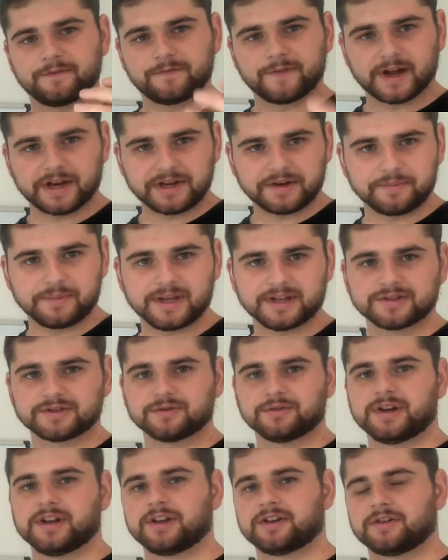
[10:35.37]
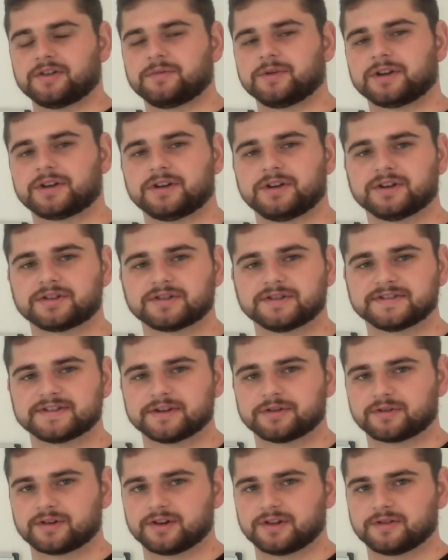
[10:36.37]
fundamental economic conditions
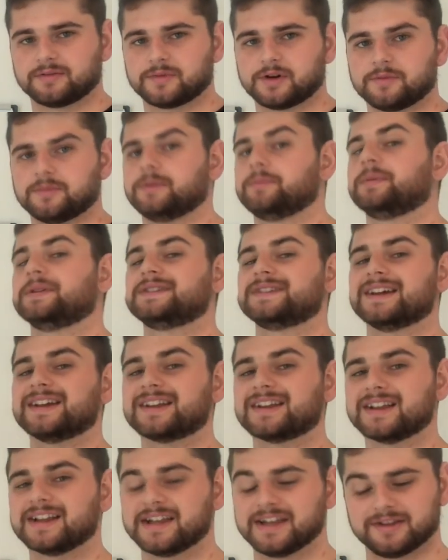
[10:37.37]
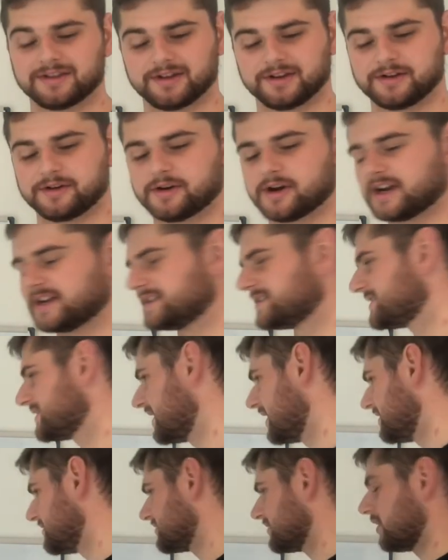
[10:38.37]
that we're in at the moment, particularly in the United
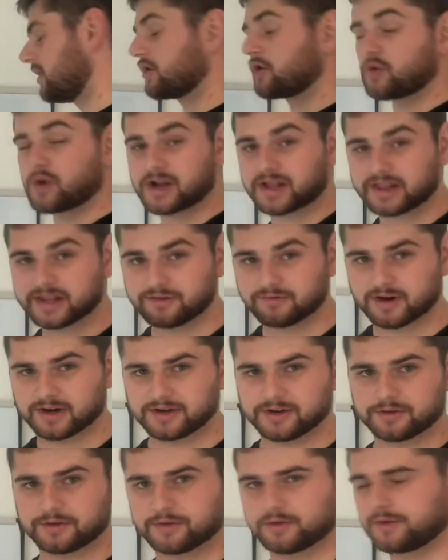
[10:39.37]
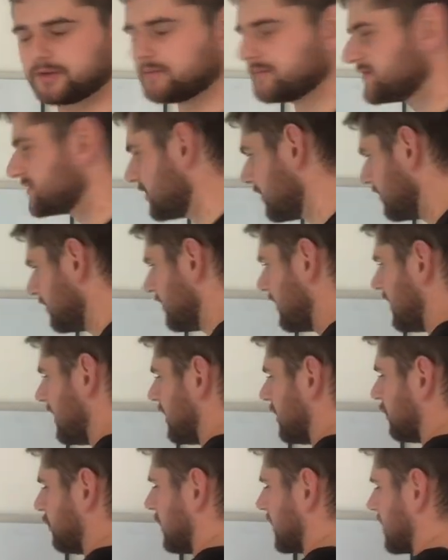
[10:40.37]
States, I'll quickly run you through them. So
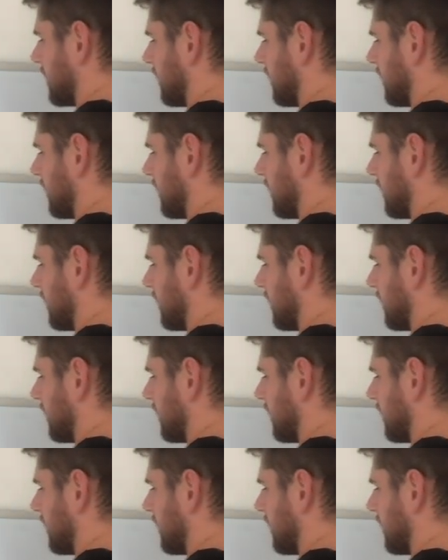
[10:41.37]
we're